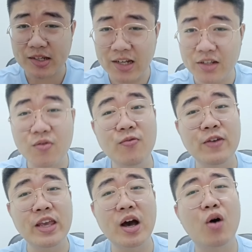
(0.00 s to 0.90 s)
said,
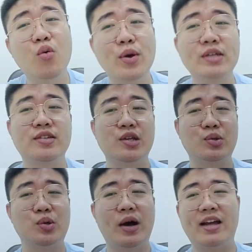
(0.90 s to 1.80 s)
we always need
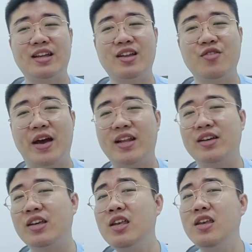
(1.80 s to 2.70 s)
to identify the
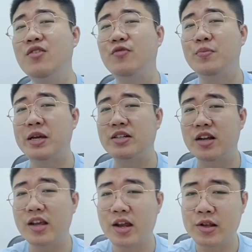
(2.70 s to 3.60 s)
key
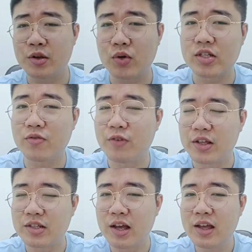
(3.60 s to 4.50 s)
information in the question
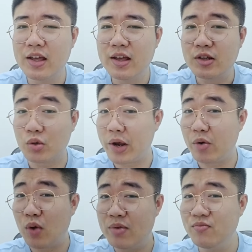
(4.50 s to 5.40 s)
first. So
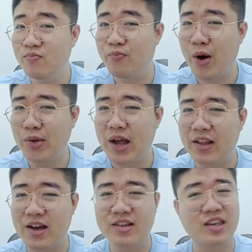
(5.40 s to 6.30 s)
everyone, what are
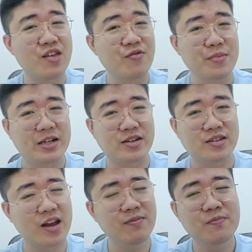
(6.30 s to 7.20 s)
the key information
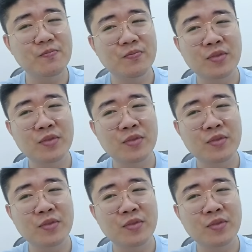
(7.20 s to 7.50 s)
here?